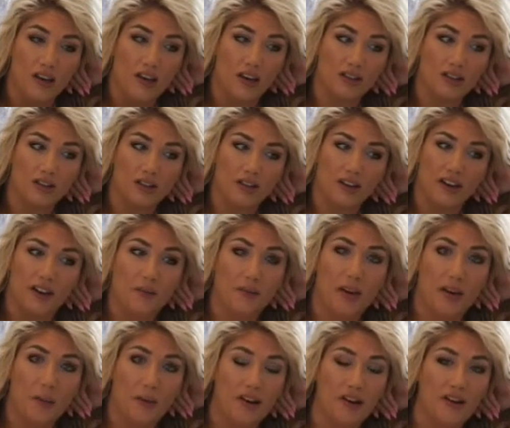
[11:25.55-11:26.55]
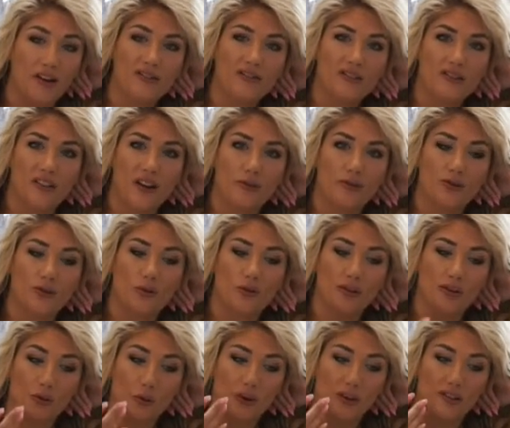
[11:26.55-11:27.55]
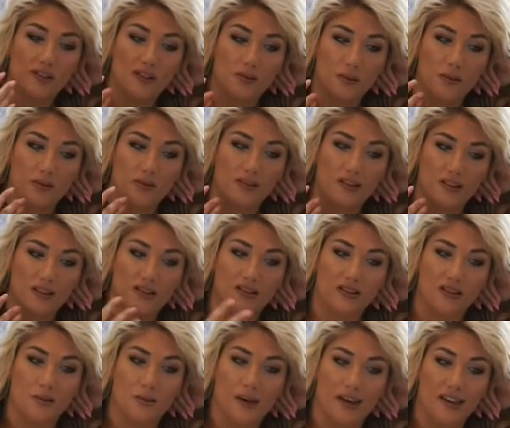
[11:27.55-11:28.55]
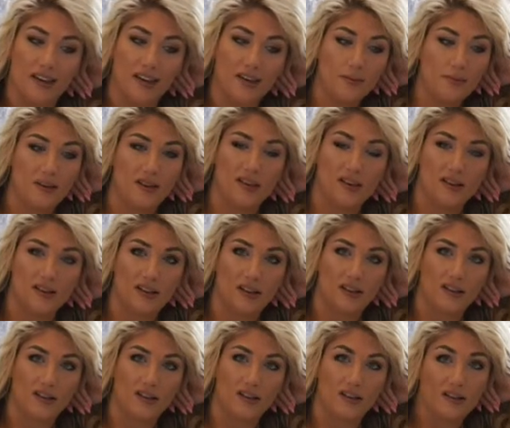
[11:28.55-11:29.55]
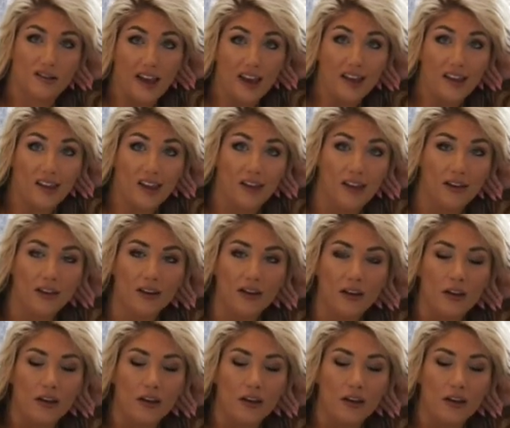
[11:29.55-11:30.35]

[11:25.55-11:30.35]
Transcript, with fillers: Instagram made me nervous. I was always worried somebody was going to steal my image and just take it.